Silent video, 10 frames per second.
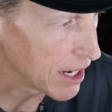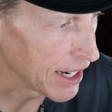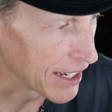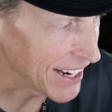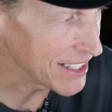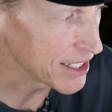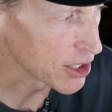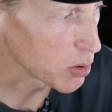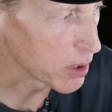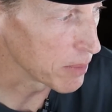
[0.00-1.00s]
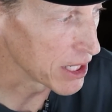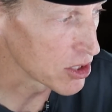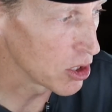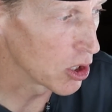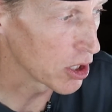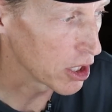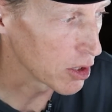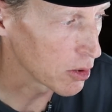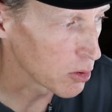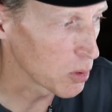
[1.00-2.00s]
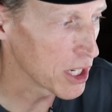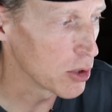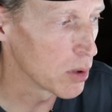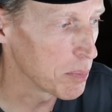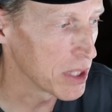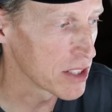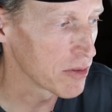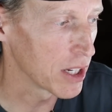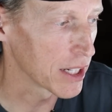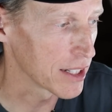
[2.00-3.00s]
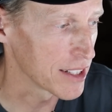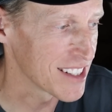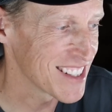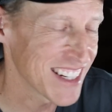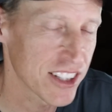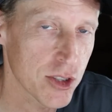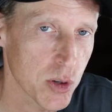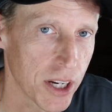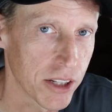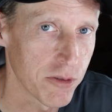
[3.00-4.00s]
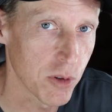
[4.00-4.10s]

And 18 to 20 minutes long, uh, three UAPs flying in a distinct triangle